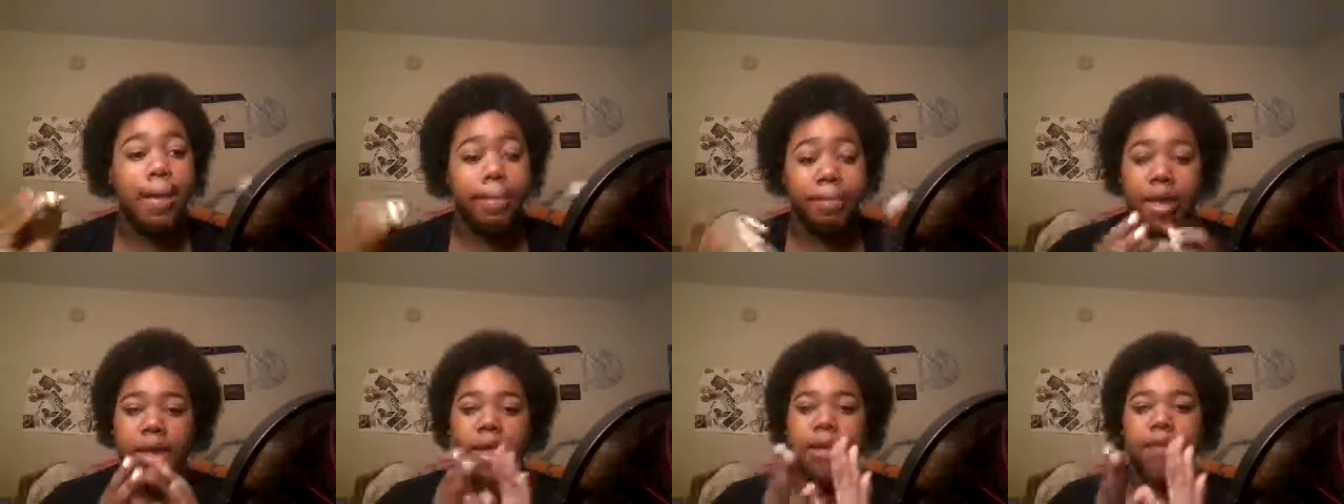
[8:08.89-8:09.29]

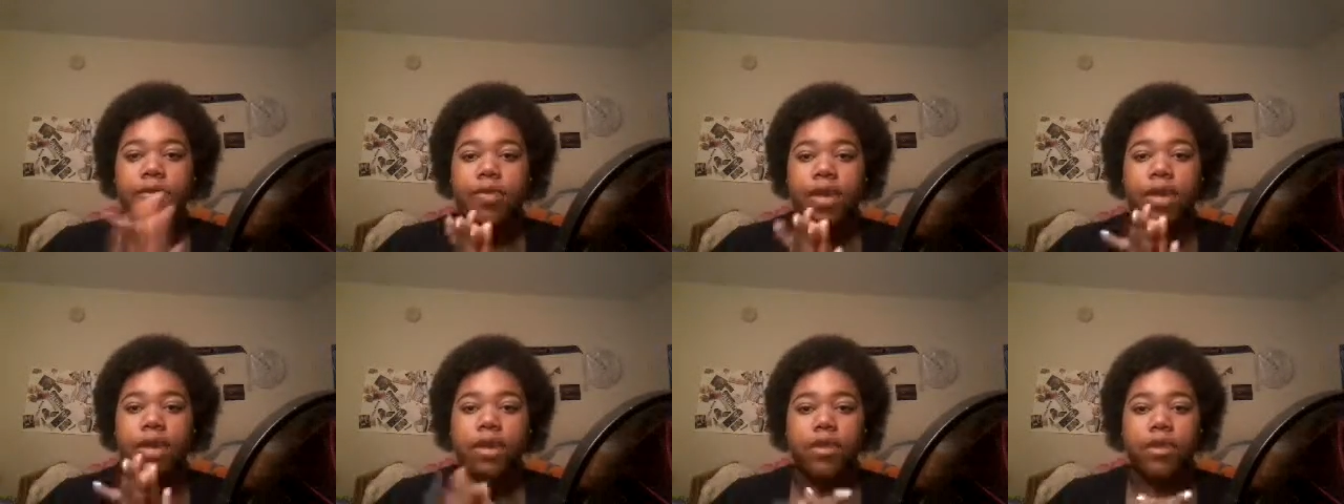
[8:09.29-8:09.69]
make
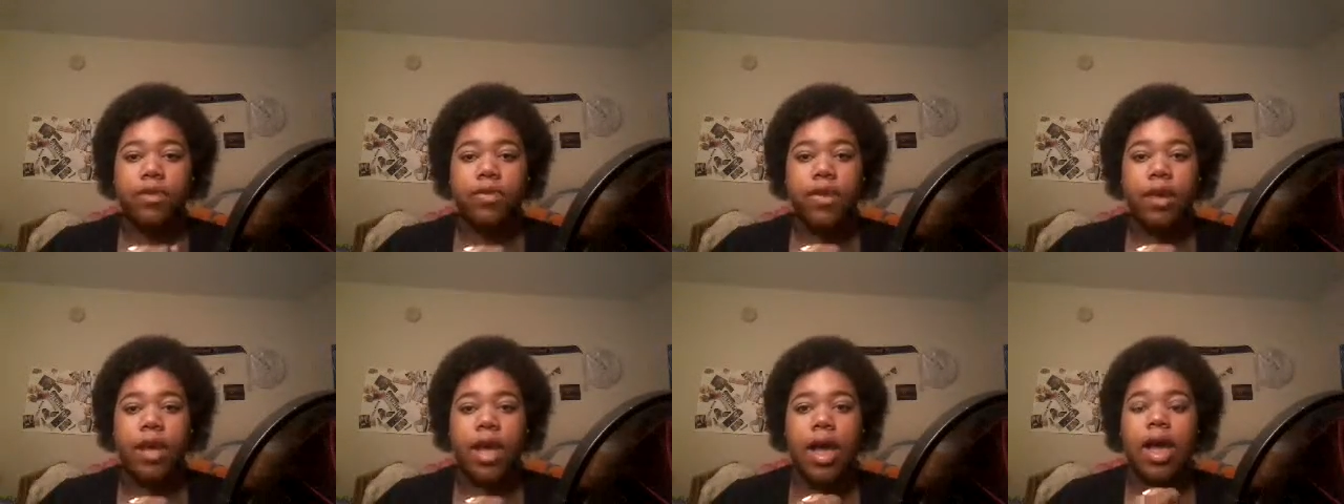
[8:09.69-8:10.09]
videos
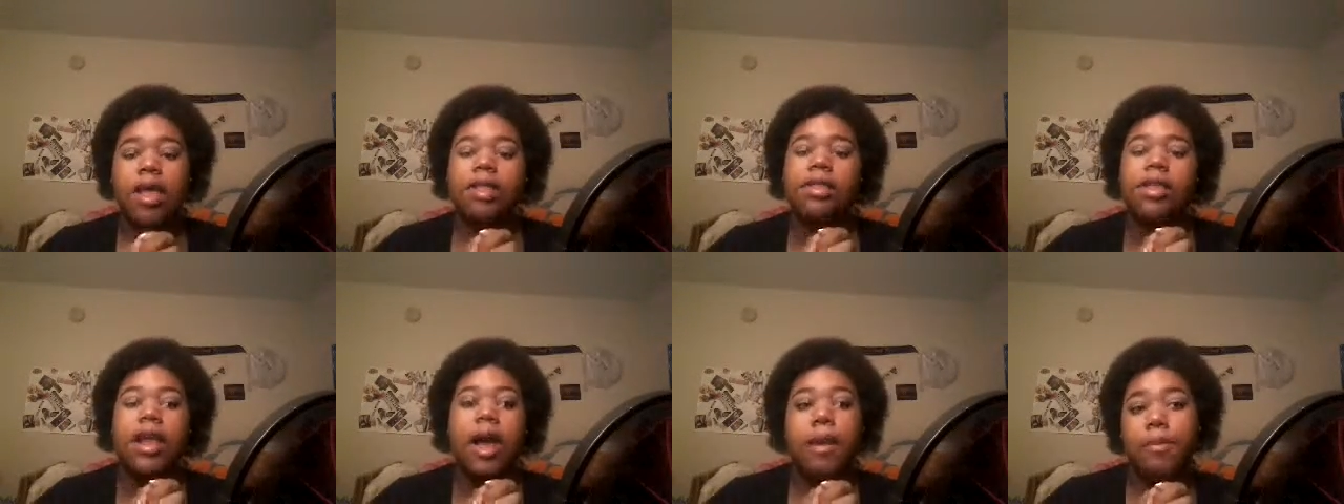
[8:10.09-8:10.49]
for you
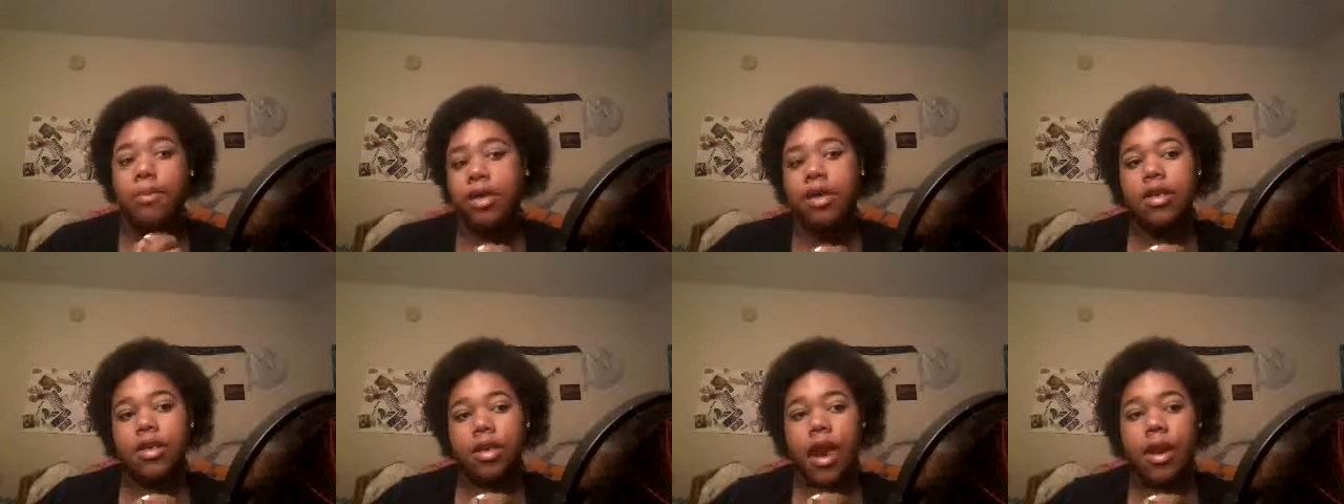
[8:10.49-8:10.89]
guys, and I'm
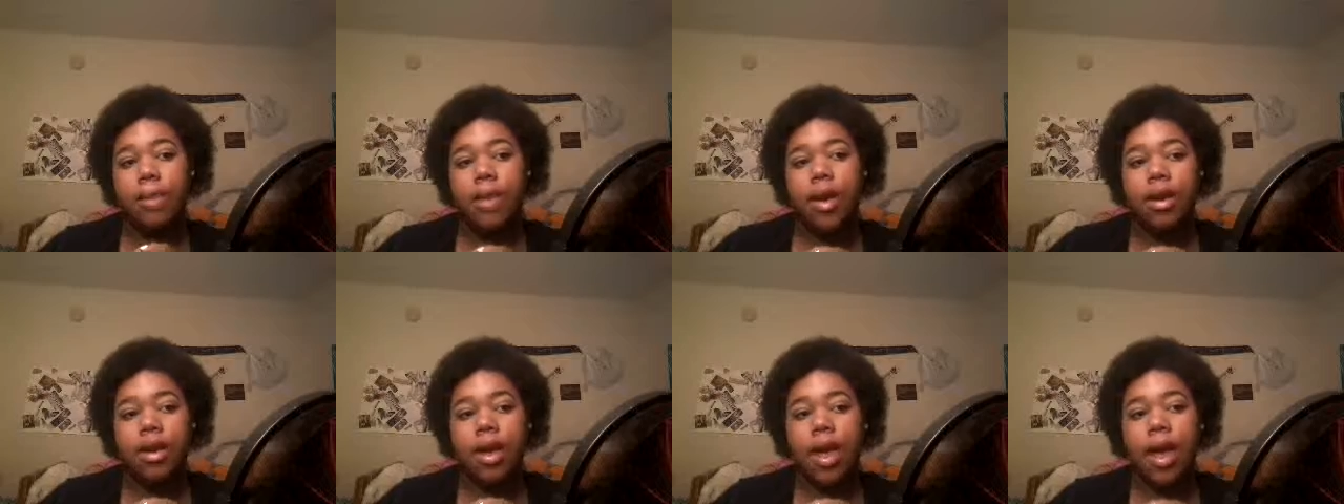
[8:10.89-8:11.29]
really sorry
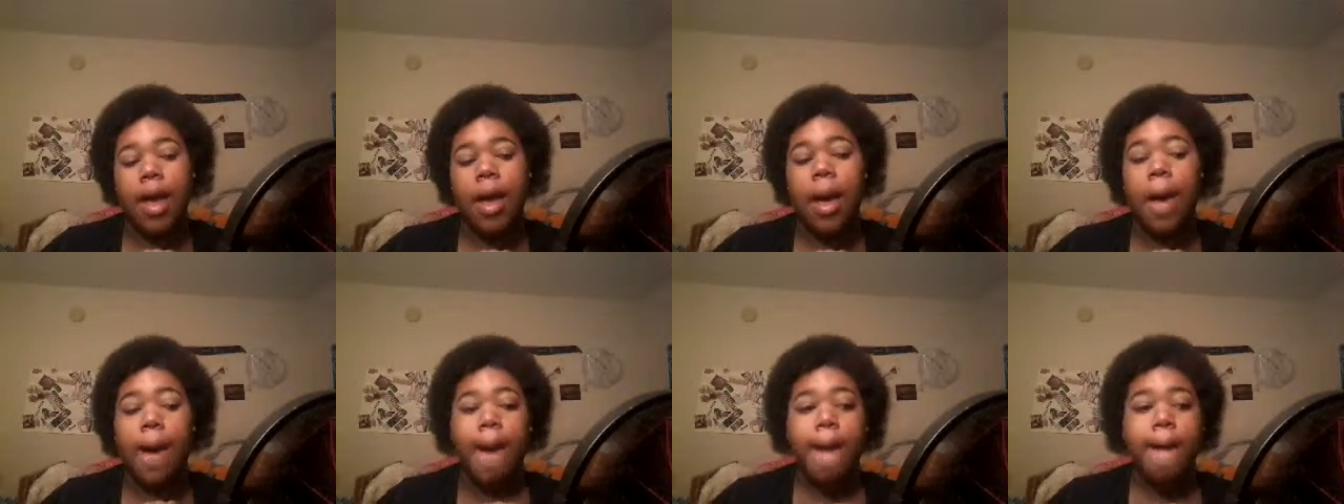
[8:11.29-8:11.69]
about
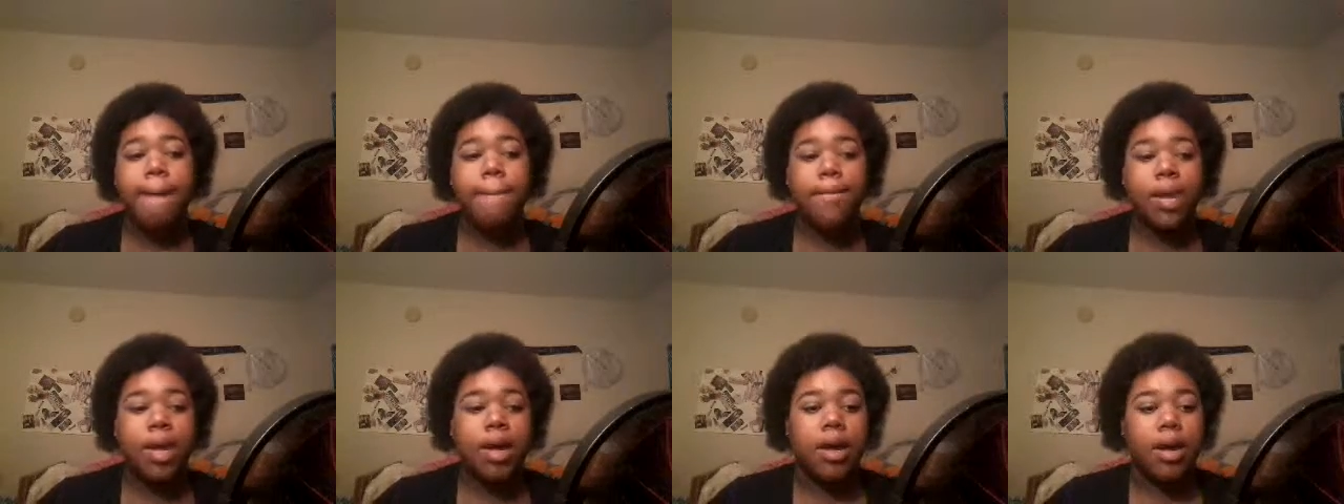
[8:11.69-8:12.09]
that.
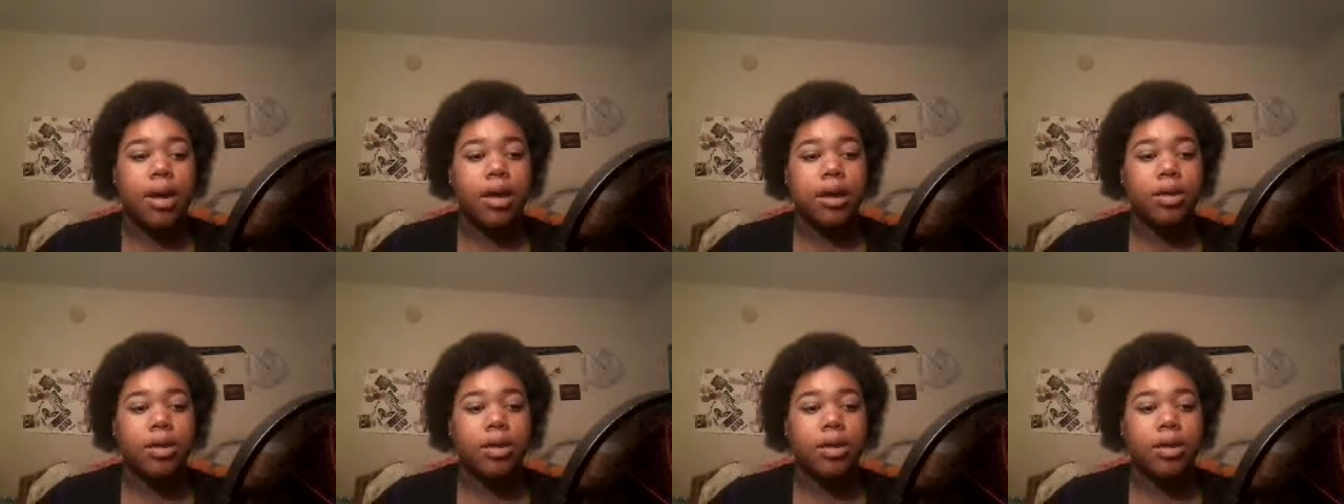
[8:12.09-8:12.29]
But